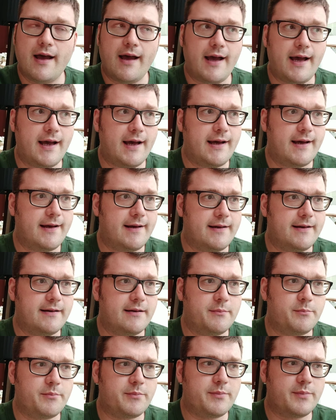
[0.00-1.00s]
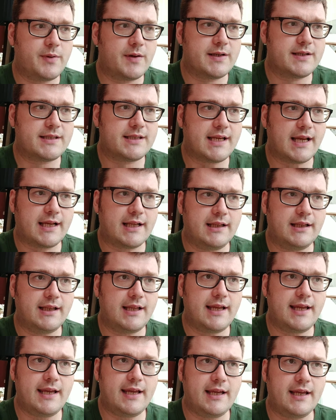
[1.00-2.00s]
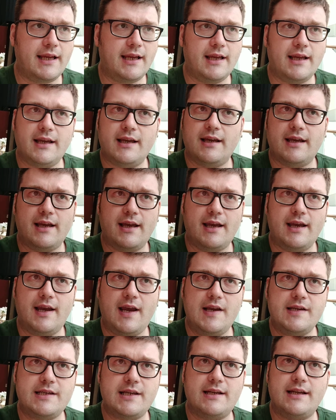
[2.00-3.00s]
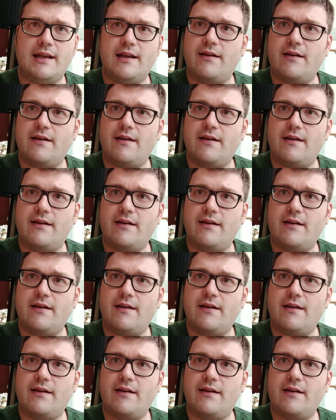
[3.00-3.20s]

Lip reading: But secondly, is it